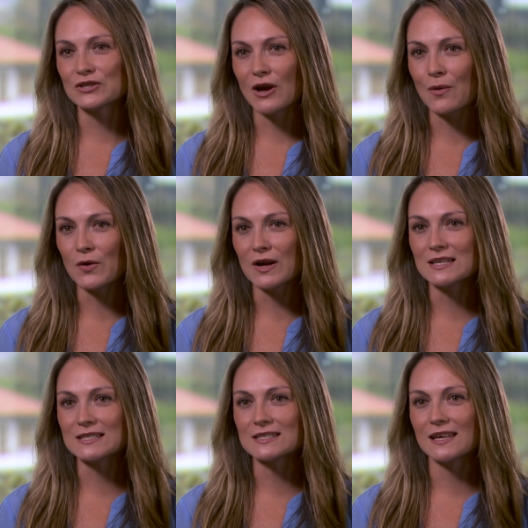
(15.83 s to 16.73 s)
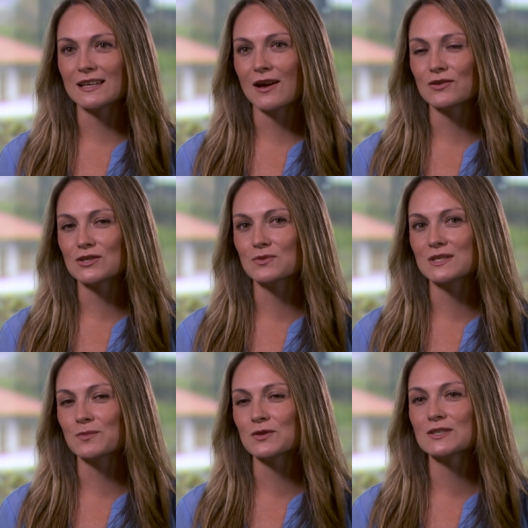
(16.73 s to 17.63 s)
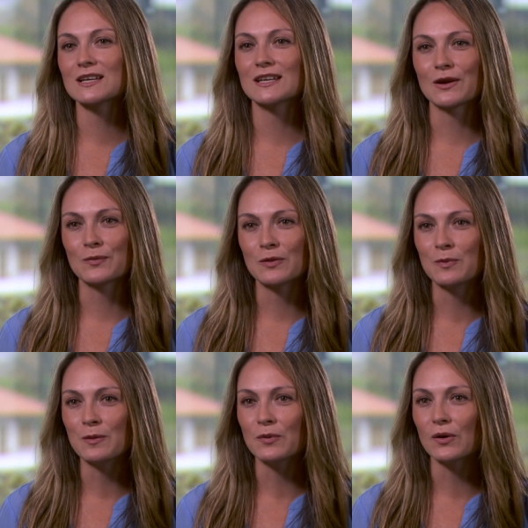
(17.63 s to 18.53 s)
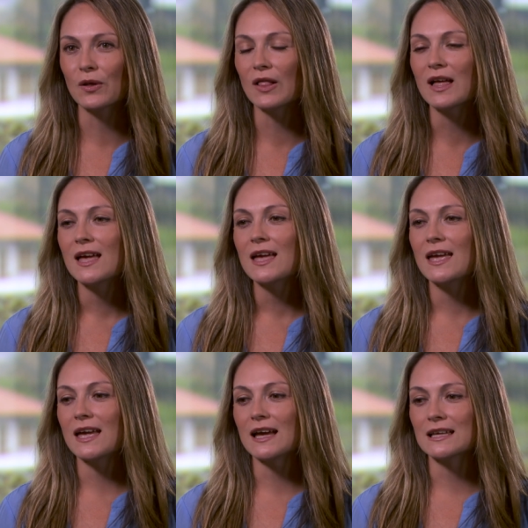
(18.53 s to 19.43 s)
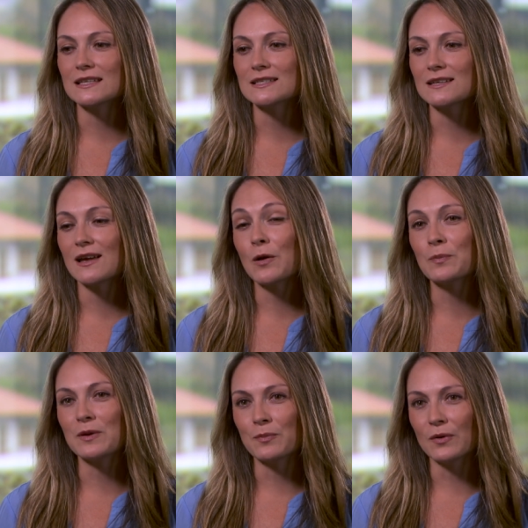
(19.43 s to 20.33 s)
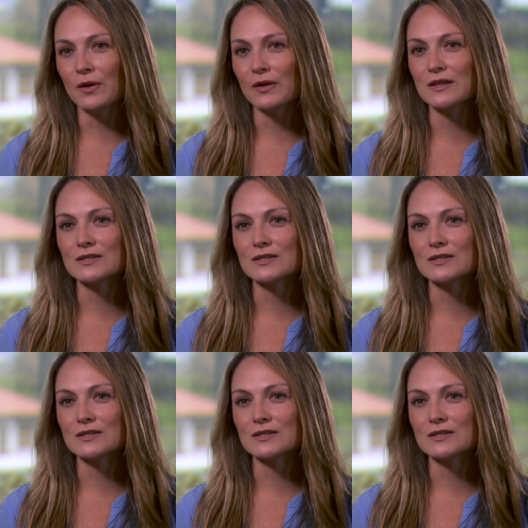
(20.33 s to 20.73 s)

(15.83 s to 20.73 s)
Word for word: job was and how she was able to connect with people and help people.